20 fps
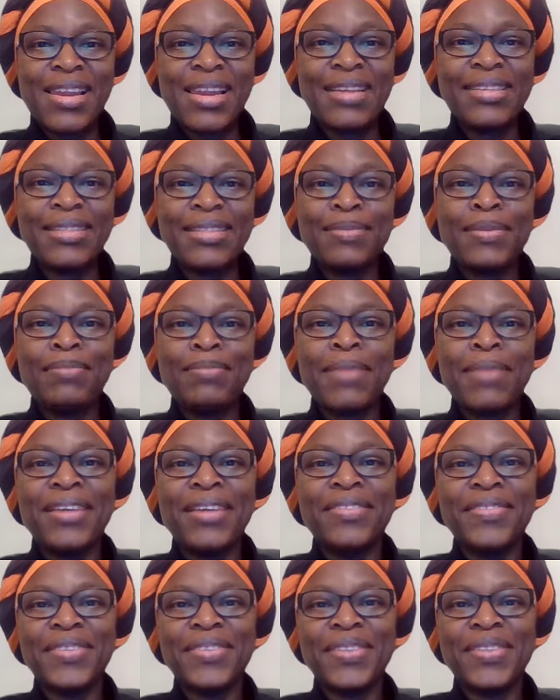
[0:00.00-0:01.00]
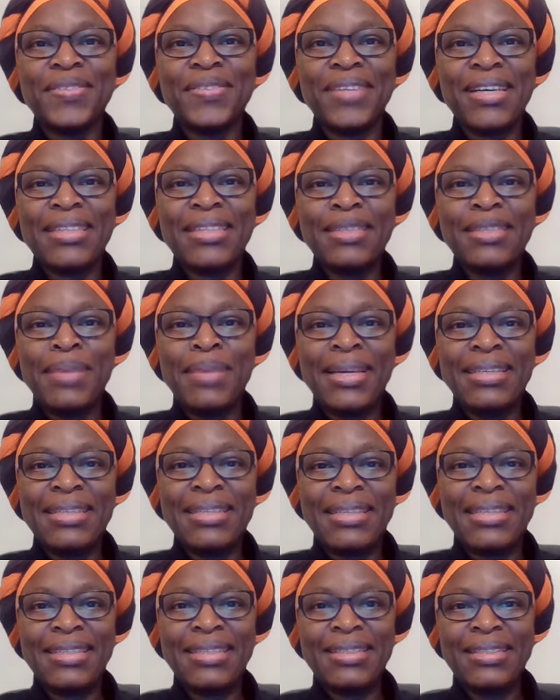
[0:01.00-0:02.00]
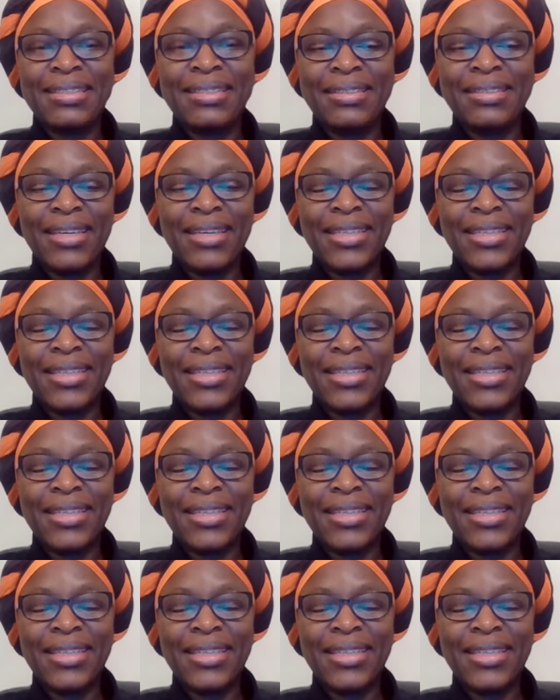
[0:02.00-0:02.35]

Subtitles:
Let us be mindful of our spending.